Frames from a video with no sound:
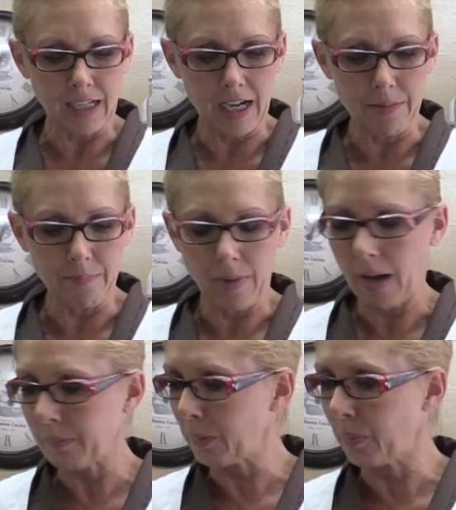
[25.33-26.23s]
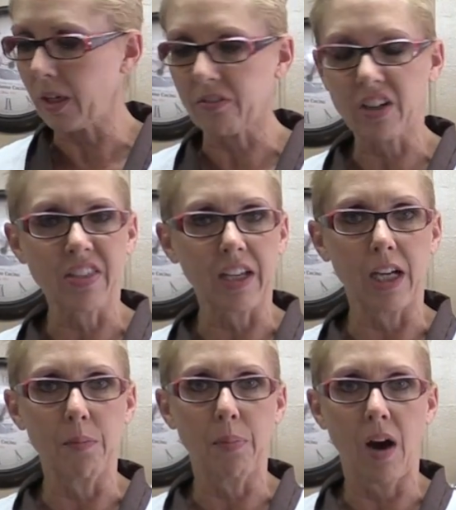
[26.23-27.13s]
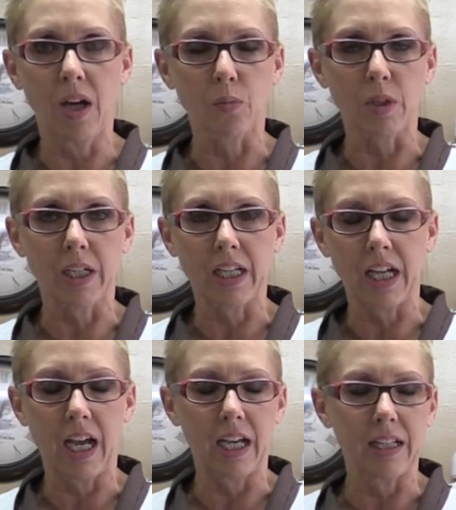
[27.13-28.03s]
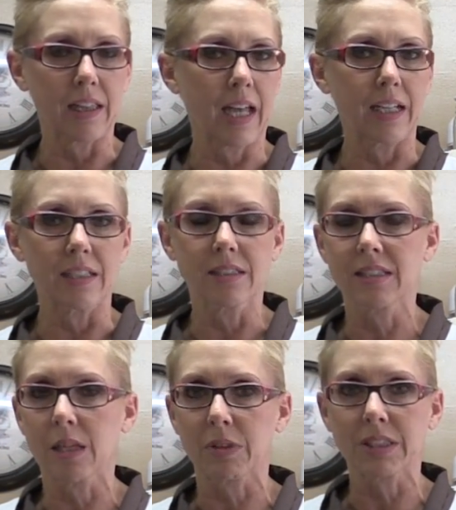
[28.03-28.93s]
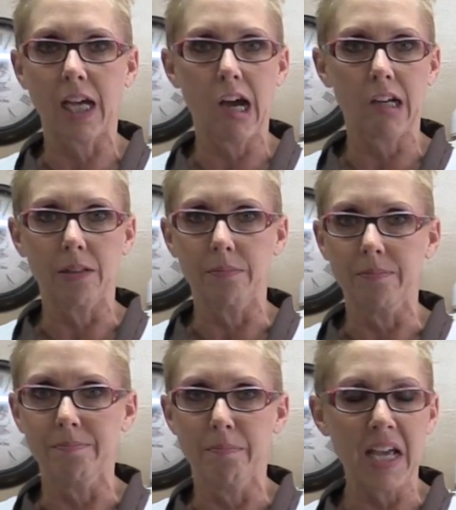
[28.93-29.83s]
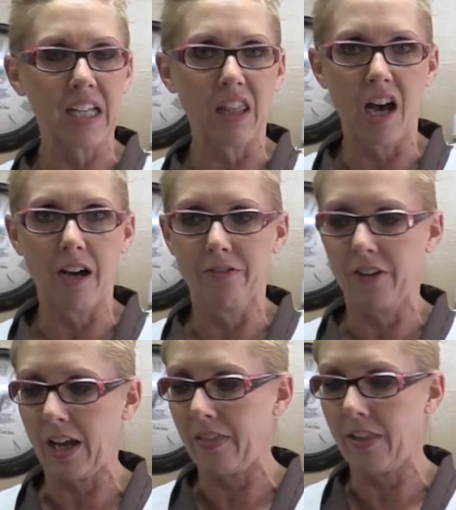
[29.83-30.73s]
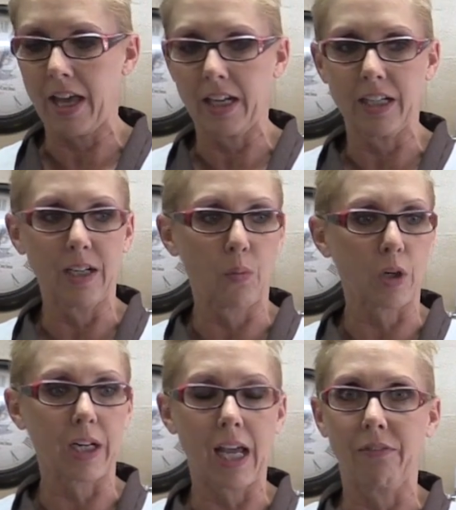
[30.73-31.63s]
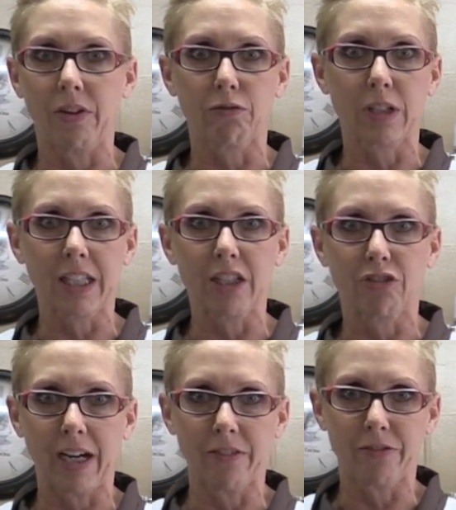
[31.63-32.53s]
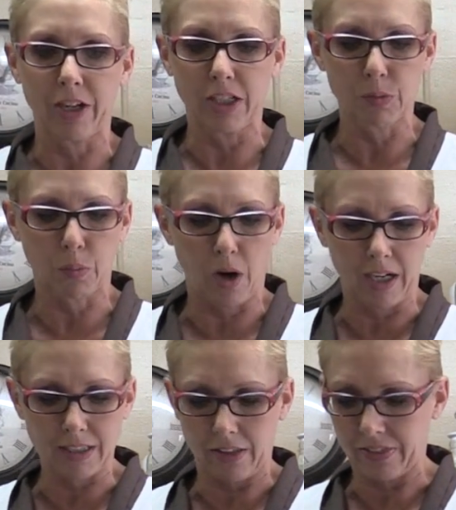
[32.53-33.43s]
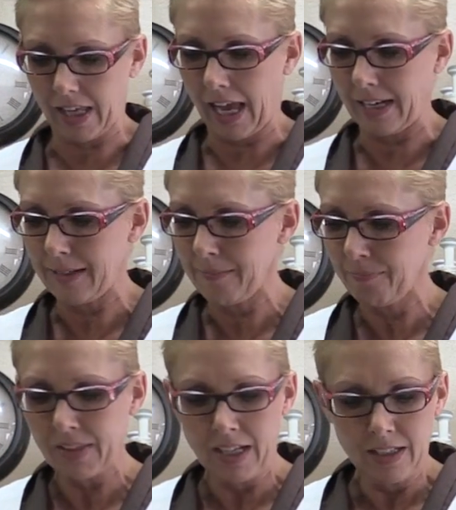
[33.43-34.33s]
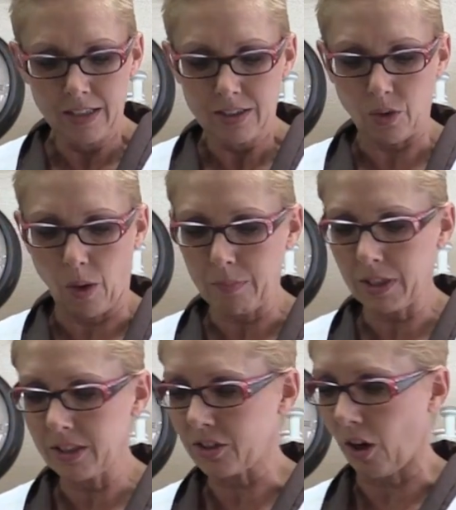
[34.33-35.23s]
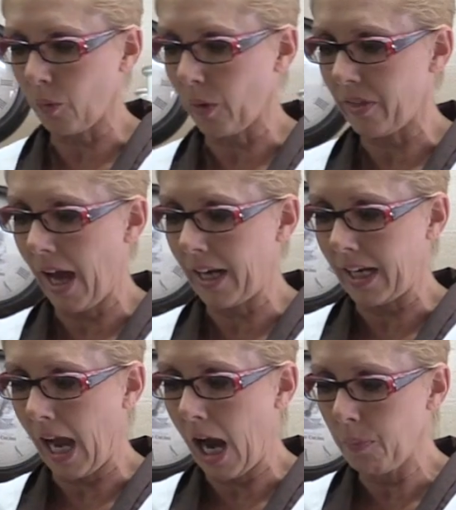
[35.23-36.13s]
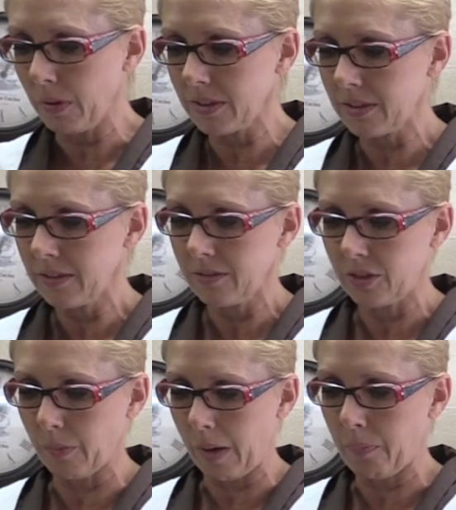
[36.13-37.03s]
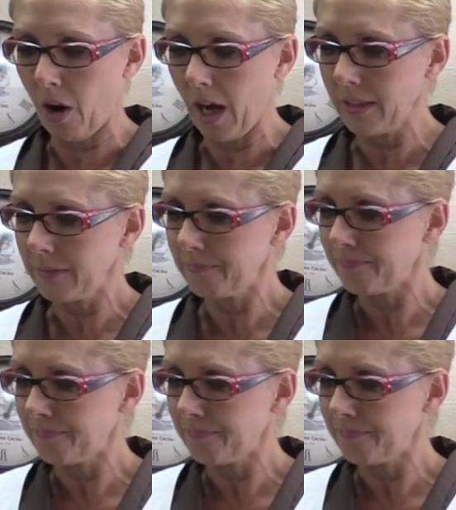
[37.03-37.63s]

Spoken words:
I'm going to put everything in a pot, and we're going to let it simmer down and make love, and then we're going to have a really great finished product at the end. So I'm going to start with adding apples to my pot.